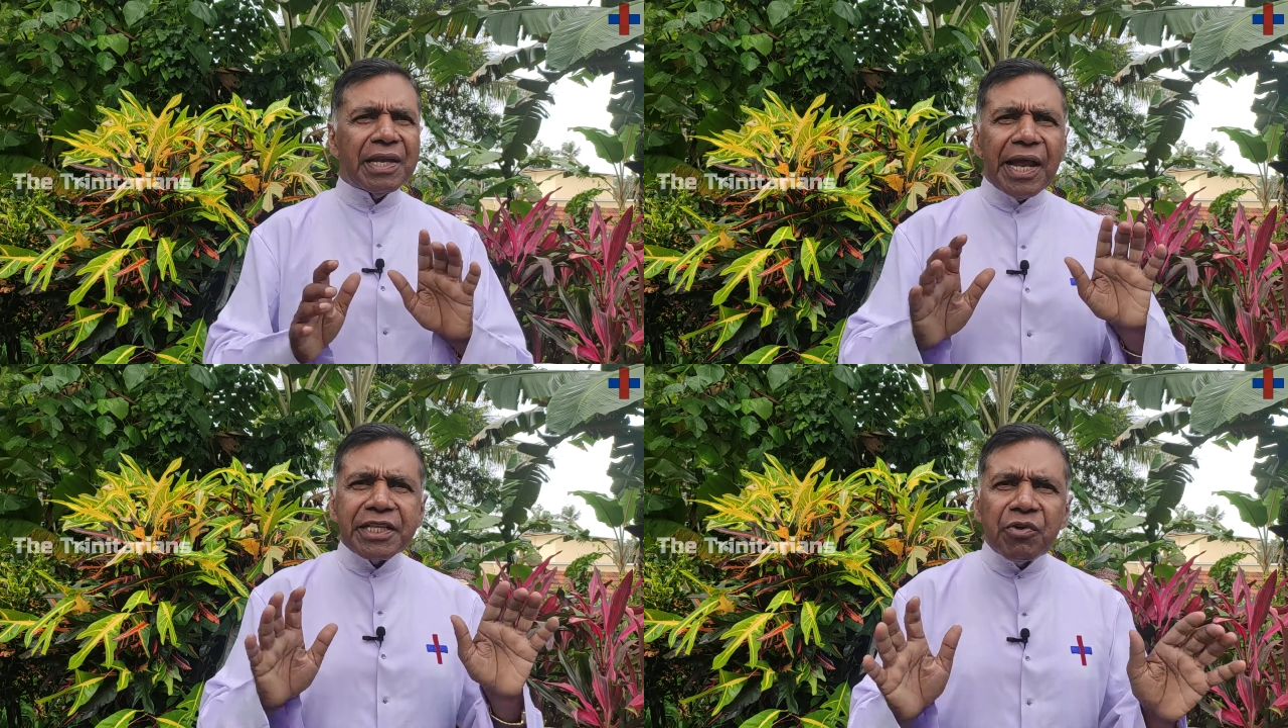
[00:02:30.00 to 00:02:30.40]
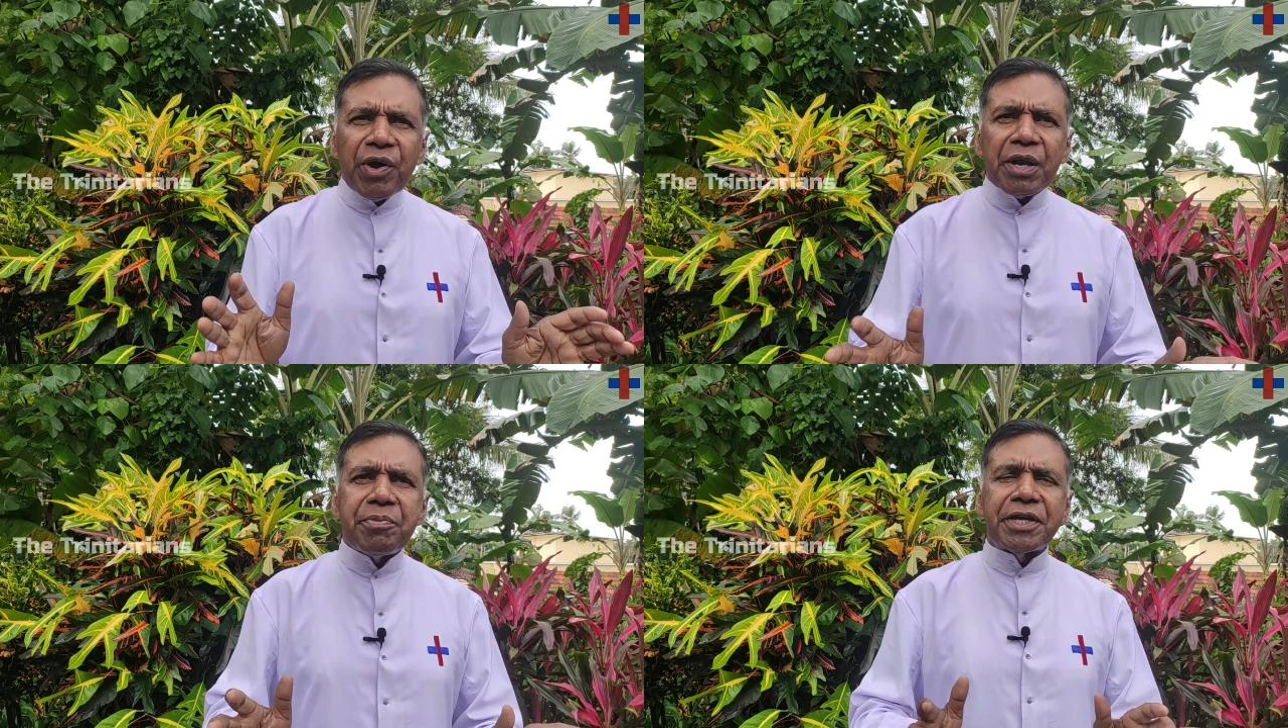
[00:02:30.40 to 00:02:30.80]
Like the
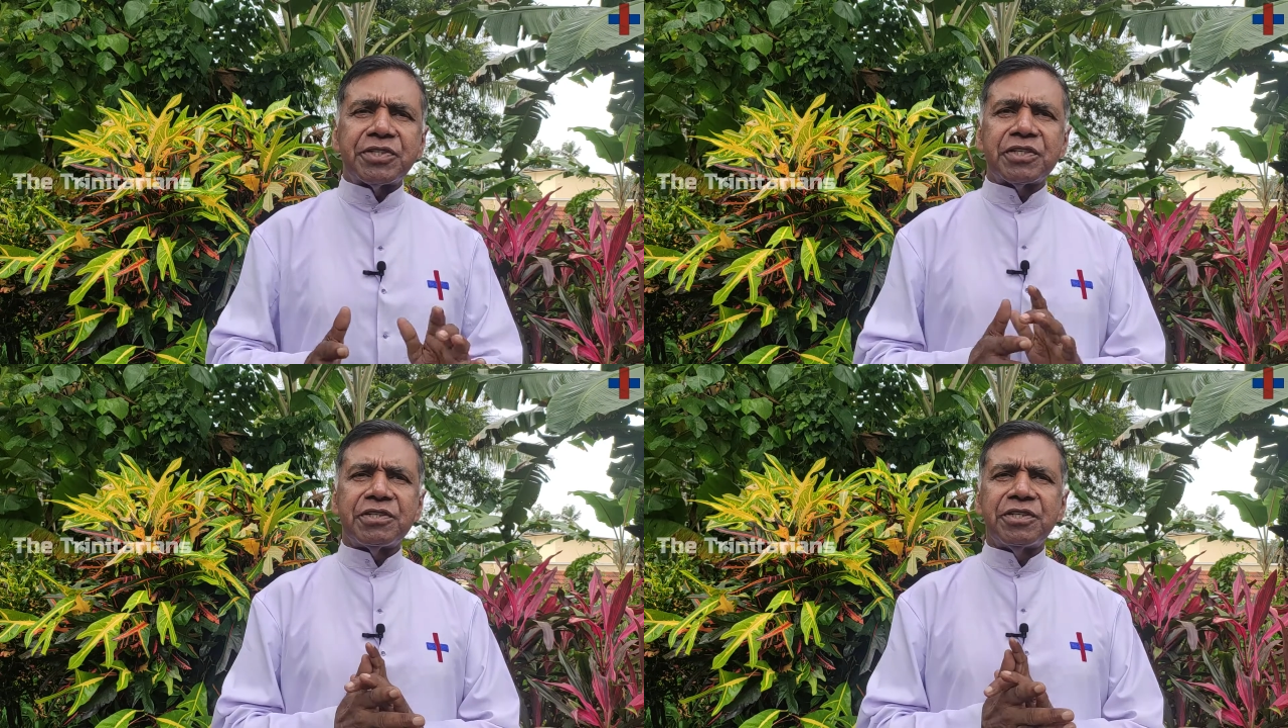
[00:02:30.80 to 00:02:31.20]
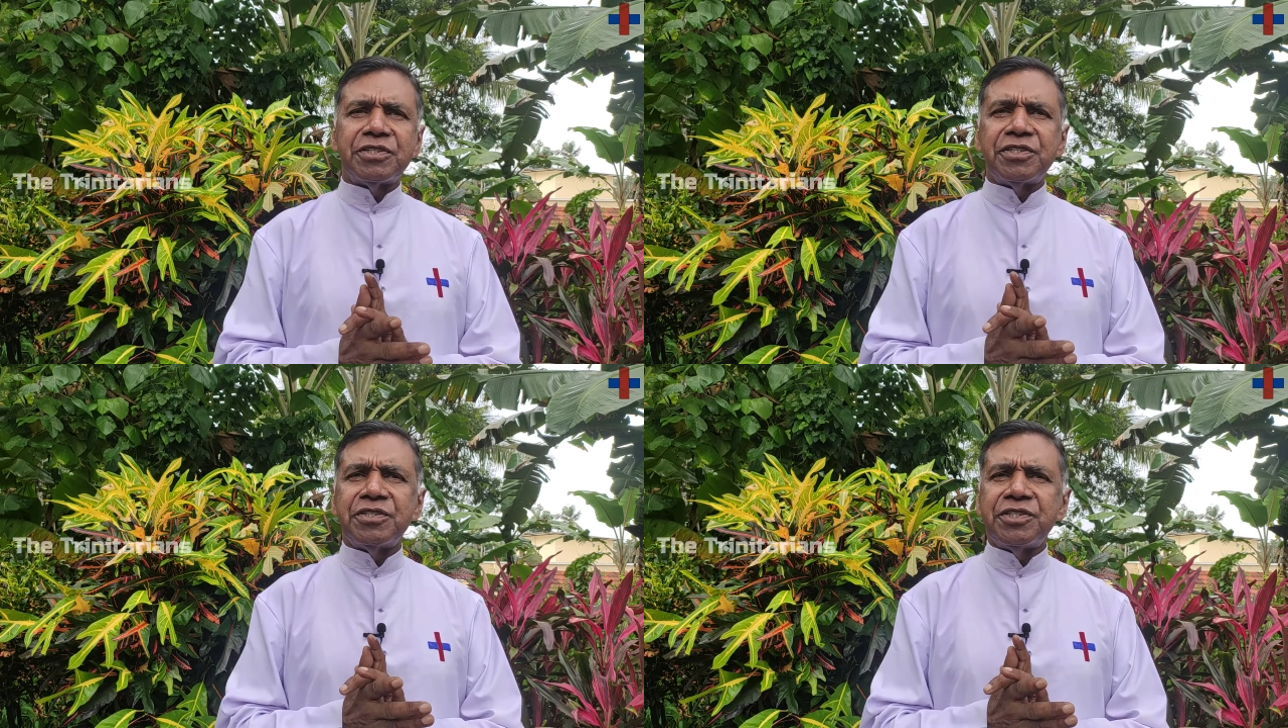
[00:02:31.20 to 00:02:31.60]
farmers,
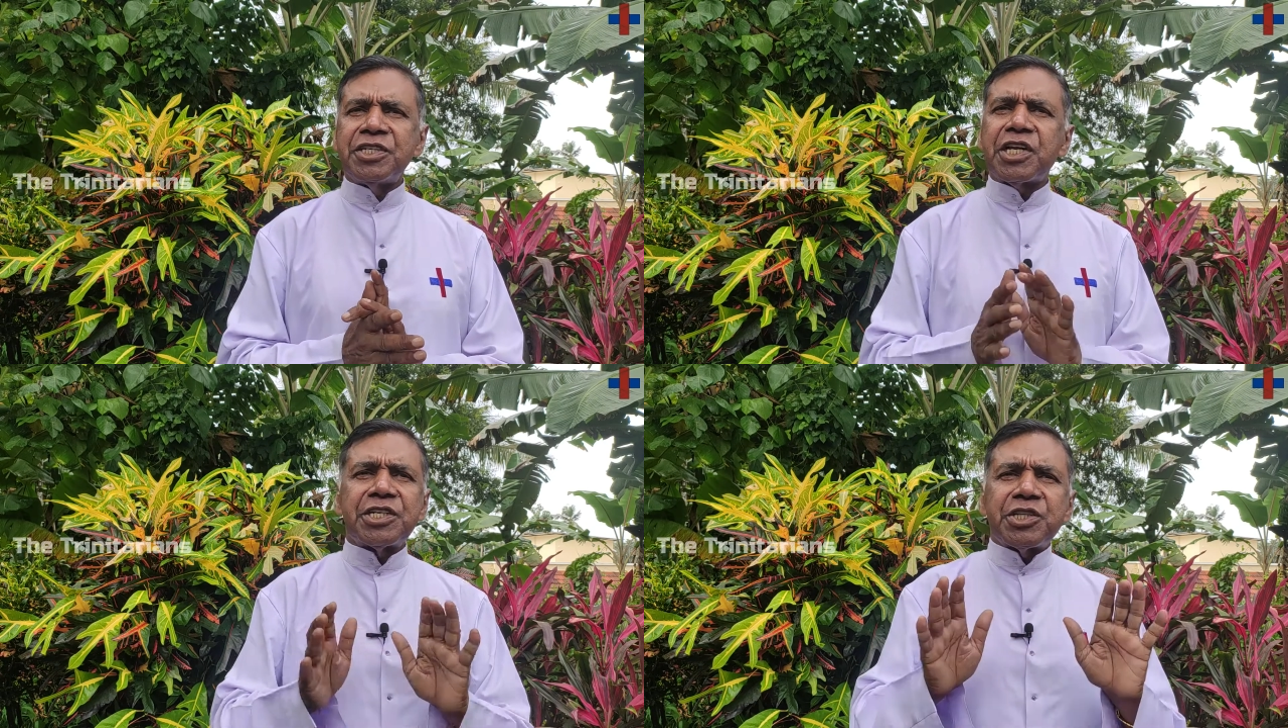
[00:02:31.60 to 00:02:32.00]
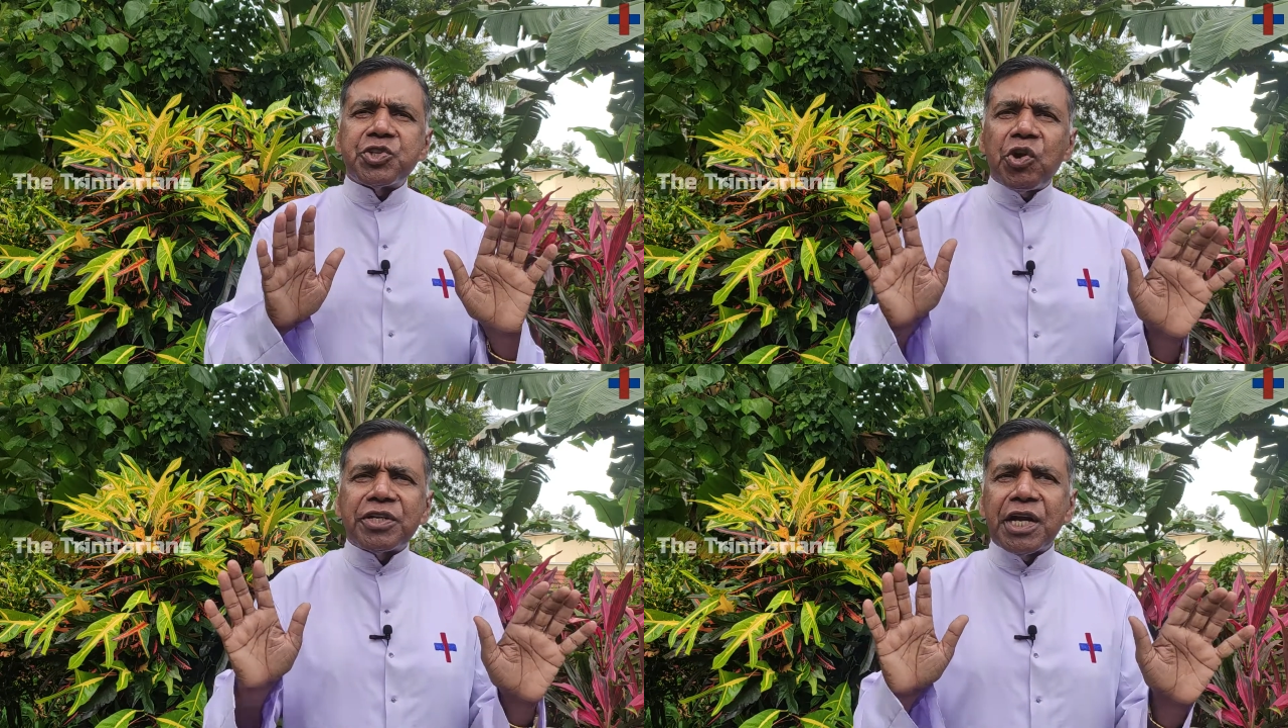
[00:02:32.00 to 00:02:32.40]
Jesus
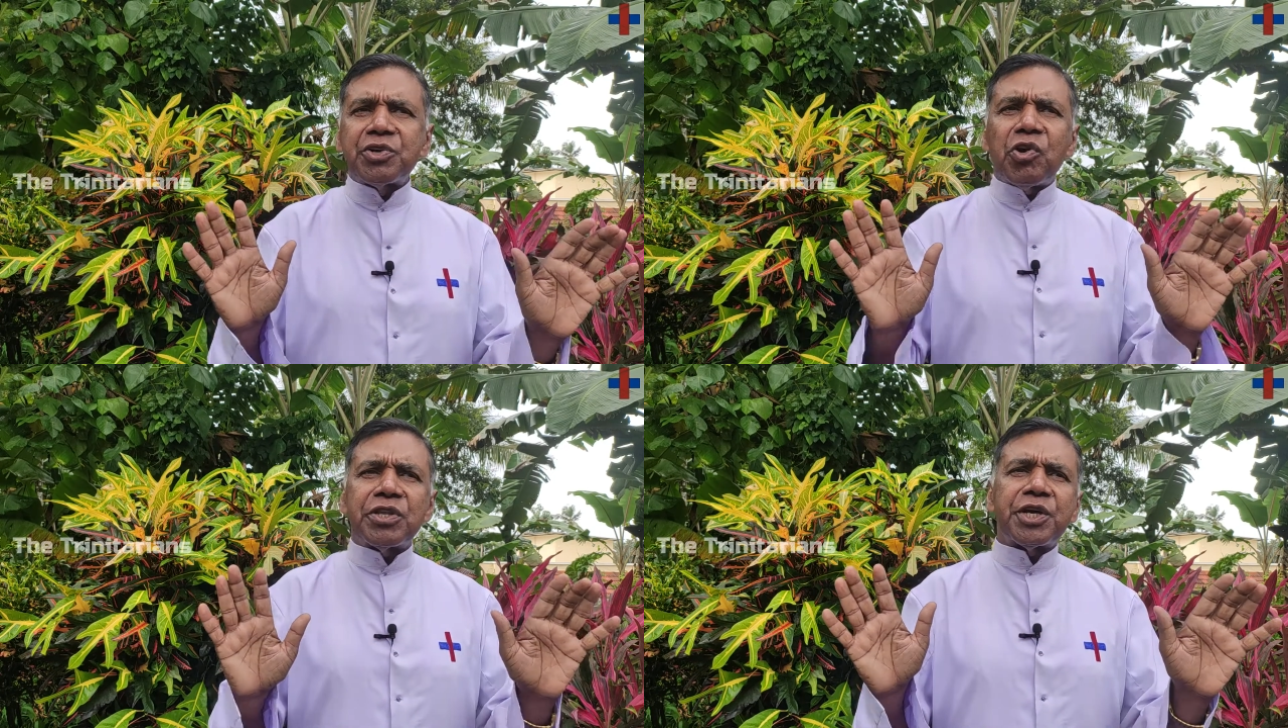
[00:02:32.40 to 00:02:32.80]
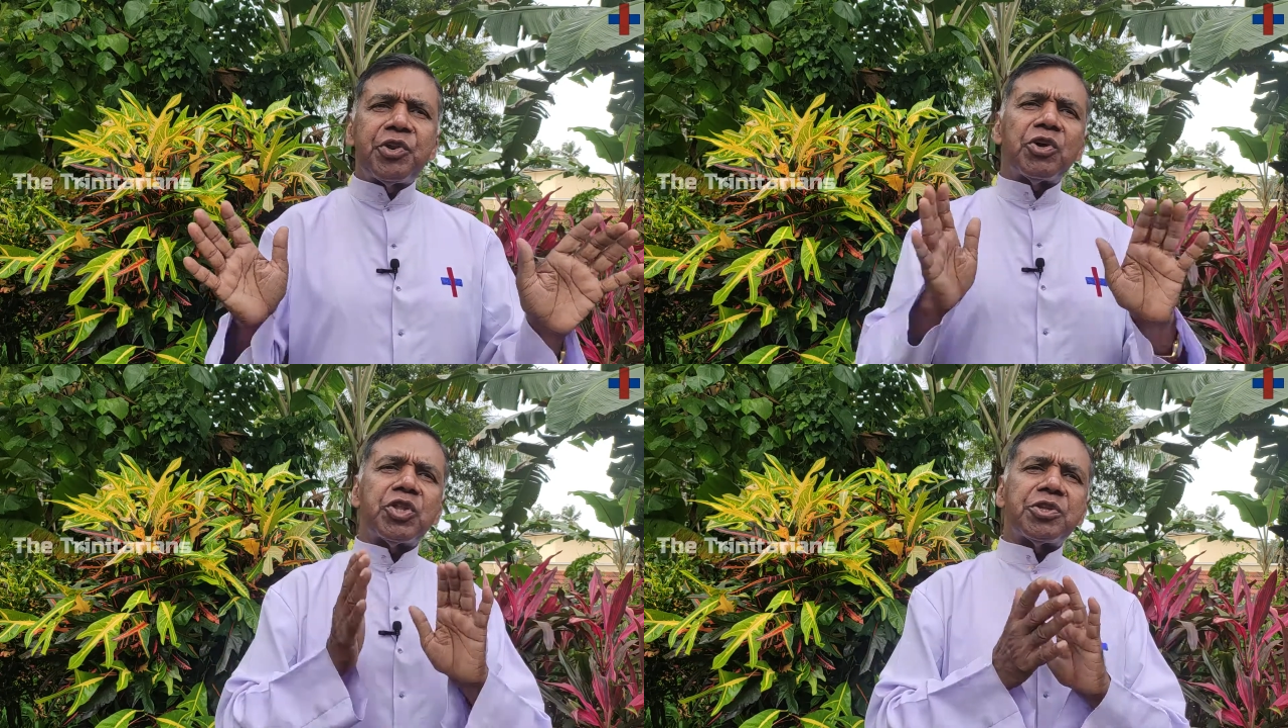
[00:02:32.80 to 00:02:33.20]
does not control the
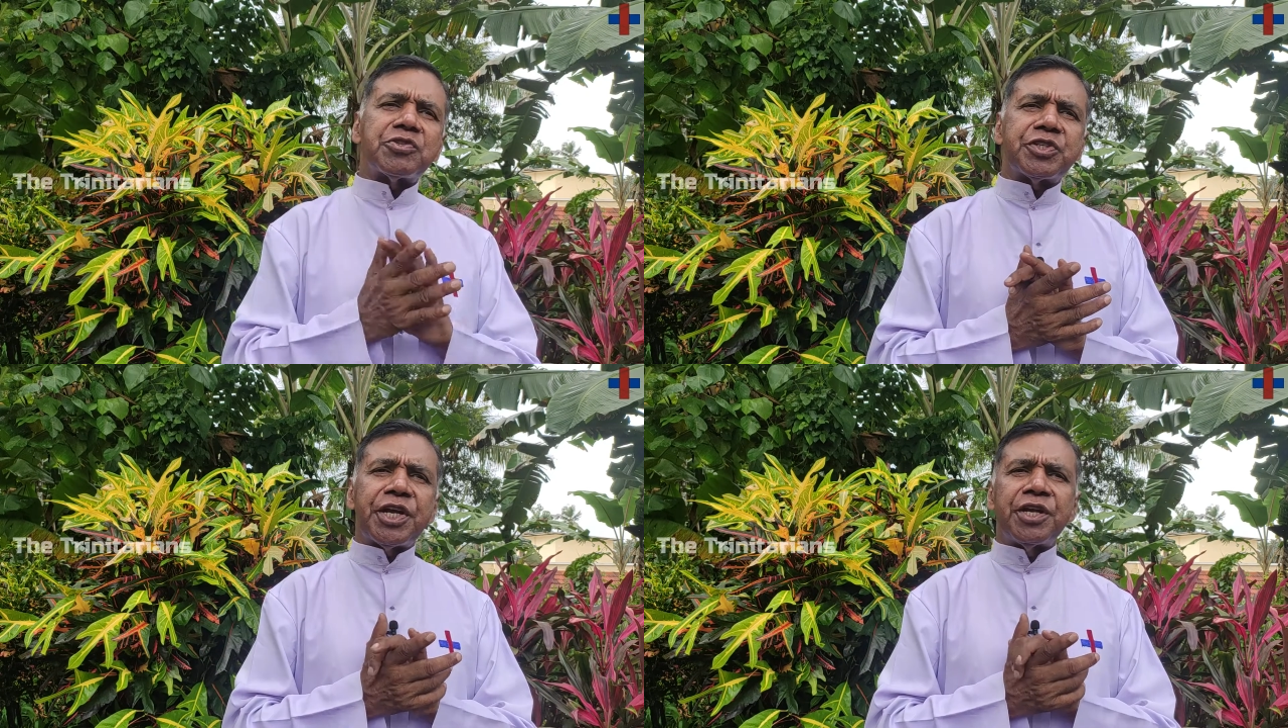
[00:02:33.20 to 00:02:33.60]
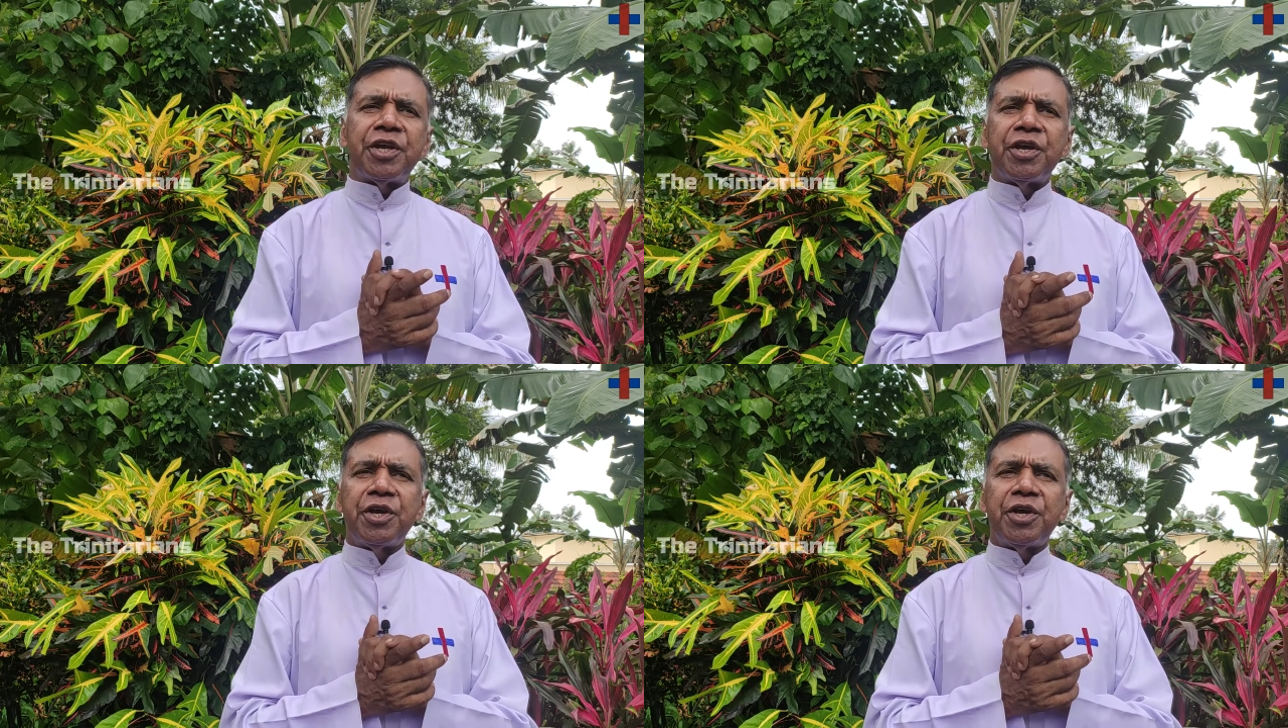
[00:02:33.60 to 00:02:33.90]
growth of the seed